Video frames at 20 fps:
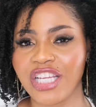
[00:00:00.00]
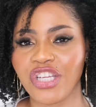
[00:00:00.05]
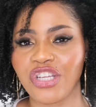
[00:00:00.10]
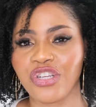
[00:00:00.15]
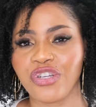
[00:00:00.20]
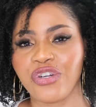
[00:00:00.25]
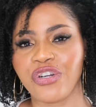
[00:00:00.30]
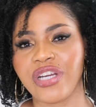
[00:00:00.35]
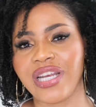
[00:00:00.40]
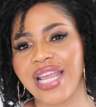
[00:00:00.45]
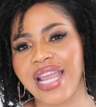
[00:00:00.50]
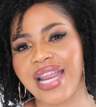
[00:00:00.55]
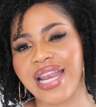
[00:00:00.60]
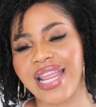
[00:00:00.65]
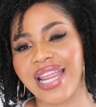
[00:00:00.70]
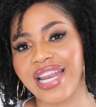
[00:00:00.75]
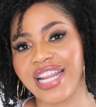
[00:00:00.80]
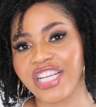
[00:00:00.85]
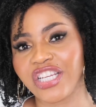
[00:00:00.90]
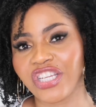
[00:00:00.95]
sure that
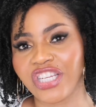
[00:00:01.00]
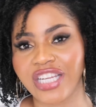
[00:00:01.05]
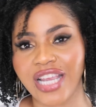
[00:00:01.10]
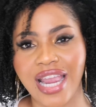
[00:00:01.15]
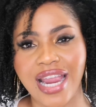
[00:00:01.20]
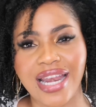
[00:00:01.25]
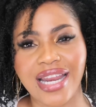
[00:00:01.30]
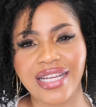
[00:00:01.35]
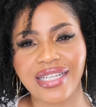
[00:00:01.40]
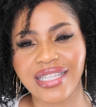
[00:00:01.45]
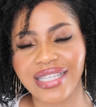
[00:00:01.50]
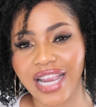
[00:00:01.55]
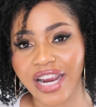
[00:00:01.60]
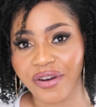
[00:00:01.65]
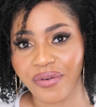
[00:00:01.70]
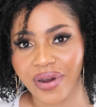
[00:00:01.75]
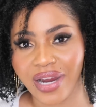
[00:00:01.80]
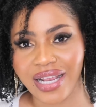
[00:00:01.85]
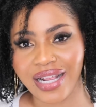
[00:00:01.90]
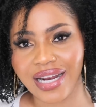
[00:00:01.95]
it is shining
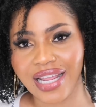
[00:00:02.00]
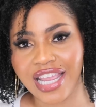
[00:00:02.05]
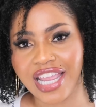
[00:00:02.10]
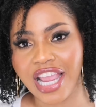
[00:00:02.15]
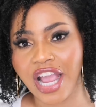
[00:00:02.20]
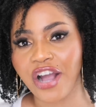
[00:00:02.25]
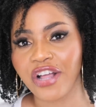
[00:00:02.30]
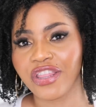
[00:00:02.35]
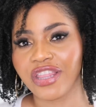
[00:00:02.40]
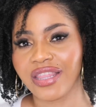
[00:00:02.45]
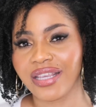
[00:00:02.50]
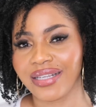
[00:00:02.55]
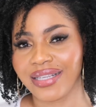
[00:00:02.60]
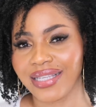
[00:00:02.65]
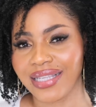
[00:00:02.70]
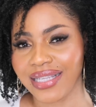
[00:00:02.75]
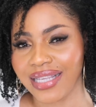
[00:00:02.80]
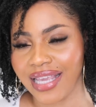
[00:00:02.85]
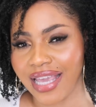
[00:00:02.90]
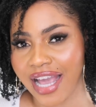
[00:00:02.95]
directly on the
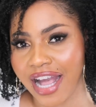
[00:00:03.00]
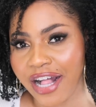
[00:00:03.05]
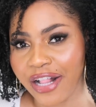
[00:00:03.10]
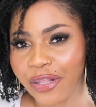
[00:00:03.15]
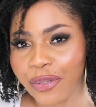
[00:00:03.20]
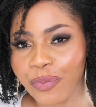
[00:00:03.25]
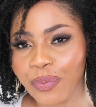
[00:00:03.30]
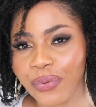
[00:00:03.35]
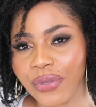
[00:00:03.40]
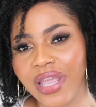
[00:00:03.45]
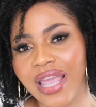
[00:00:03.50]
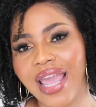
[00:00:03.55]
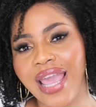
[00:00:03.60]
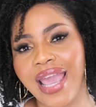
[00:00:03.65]
scalp,